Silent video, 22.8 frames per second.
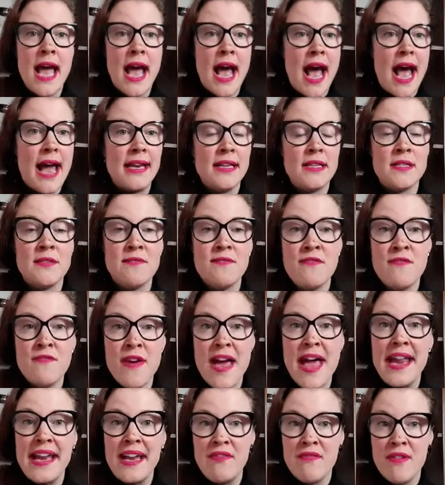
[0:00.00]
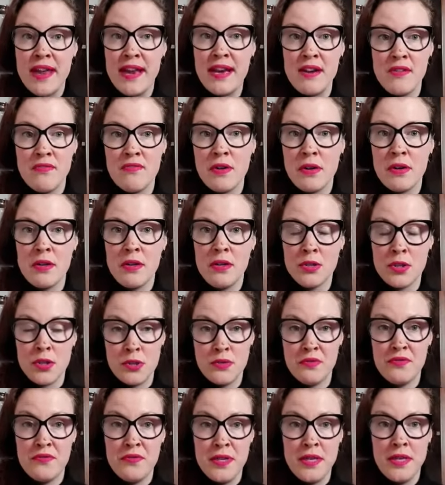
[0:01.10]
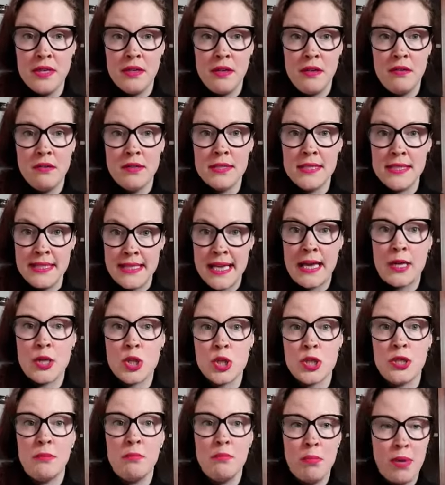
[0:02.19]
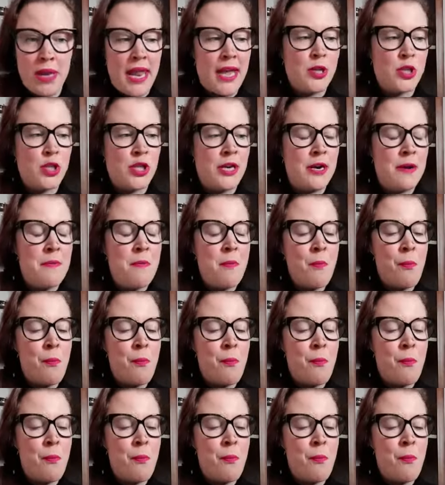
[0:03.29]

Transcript: and it's very, very difficult to feel sexual pleasure.